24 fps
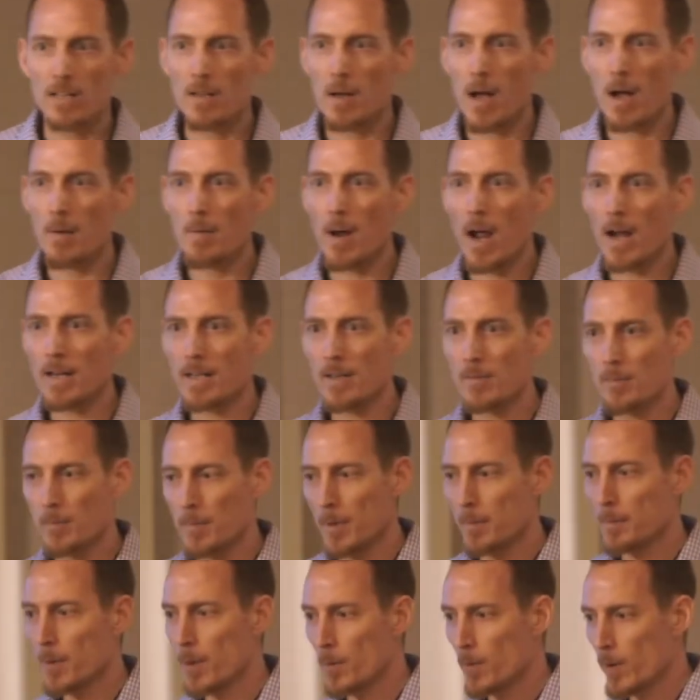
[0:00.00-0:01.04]
I can
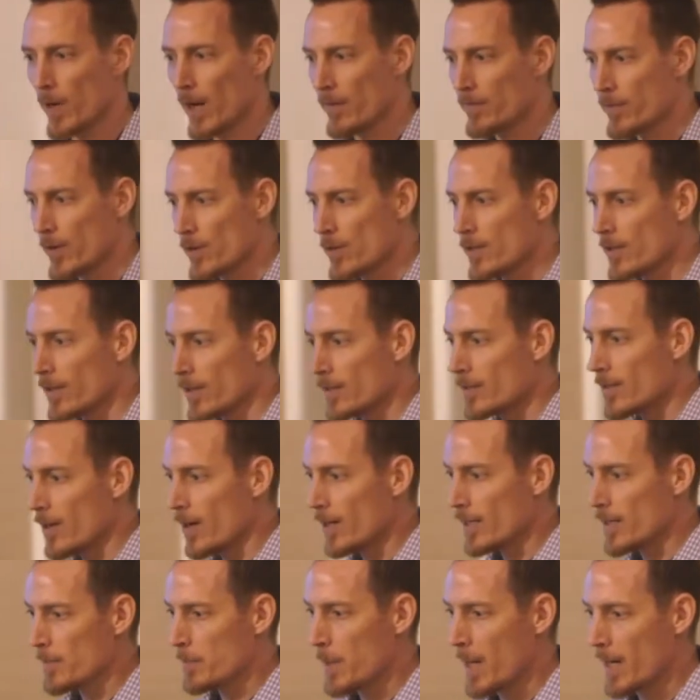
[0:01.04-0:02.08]
remember when I first started
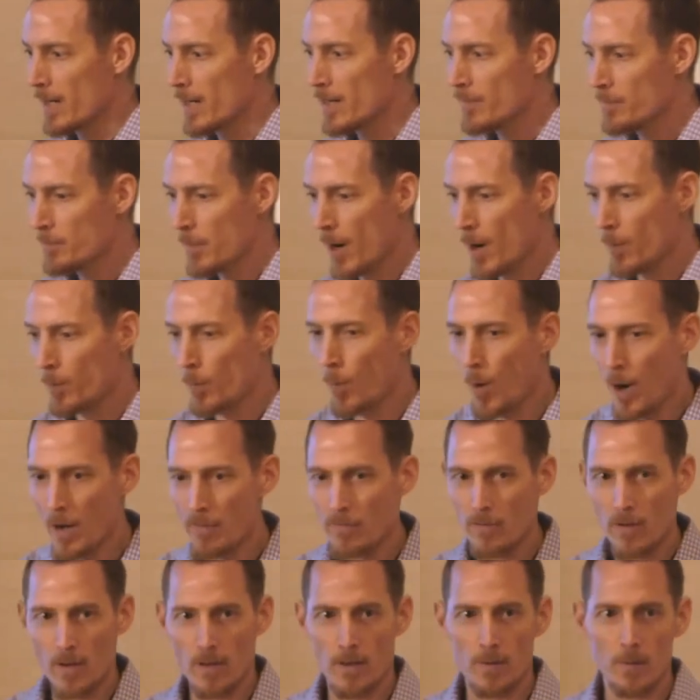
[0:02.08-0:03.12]
talking about it, even my
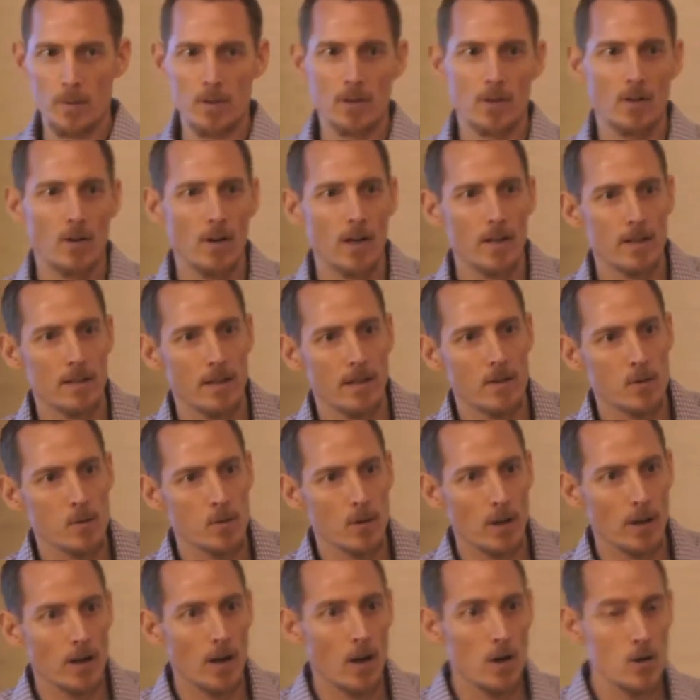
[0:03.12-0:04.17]
wife thought I was crazy. She
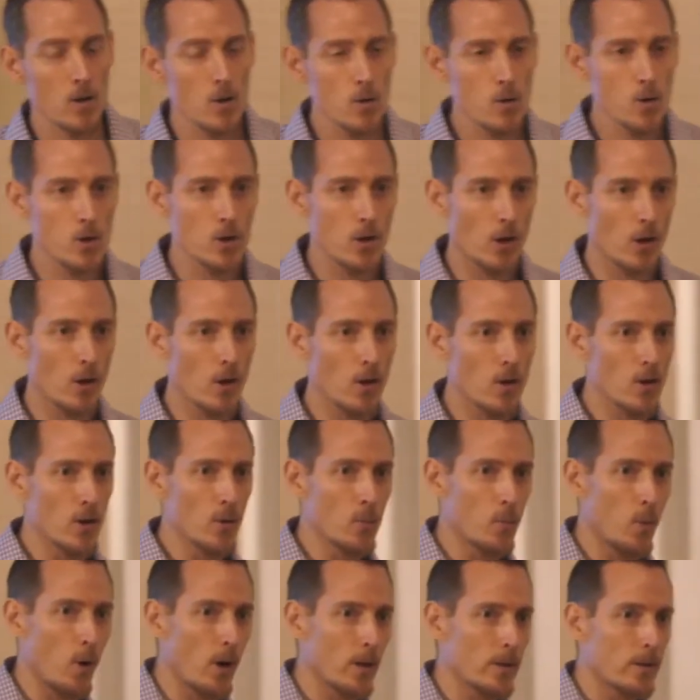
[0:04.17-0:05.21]
was like, are you sure
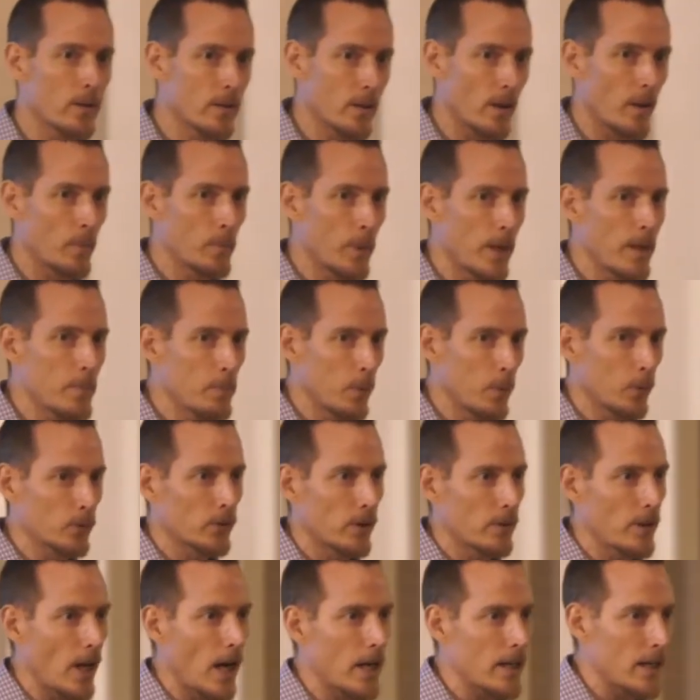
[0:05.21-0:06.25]
you want to tell people
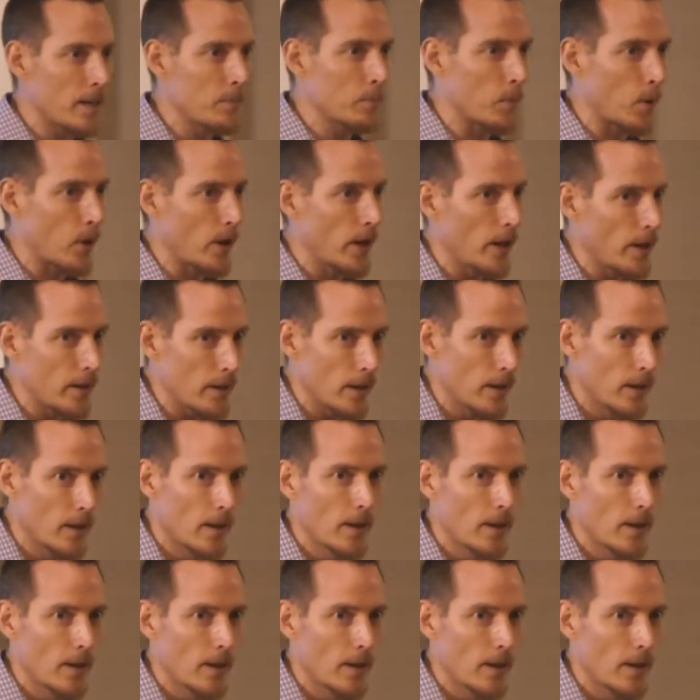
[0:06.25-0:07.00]
to not eat bread?